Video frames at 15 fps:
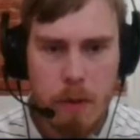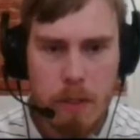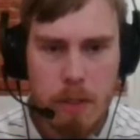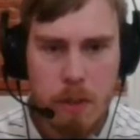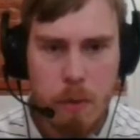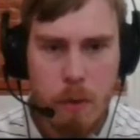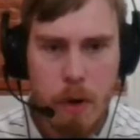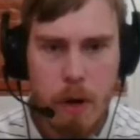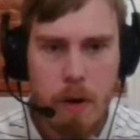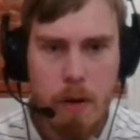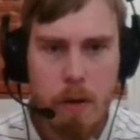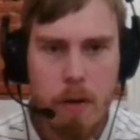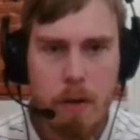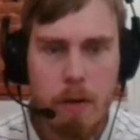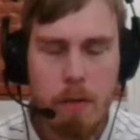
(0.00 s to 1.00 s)

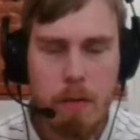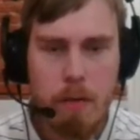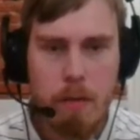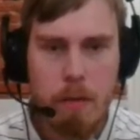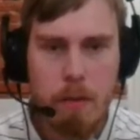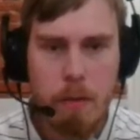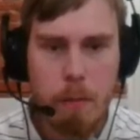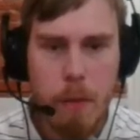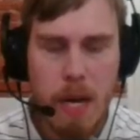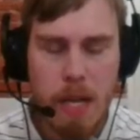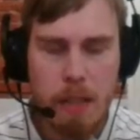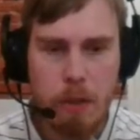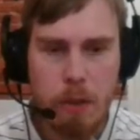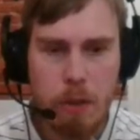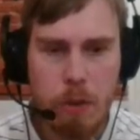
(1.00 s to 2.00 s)
square for black
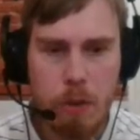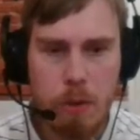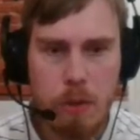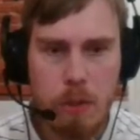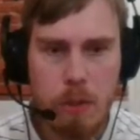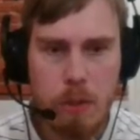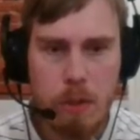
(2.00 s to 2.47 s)
to use.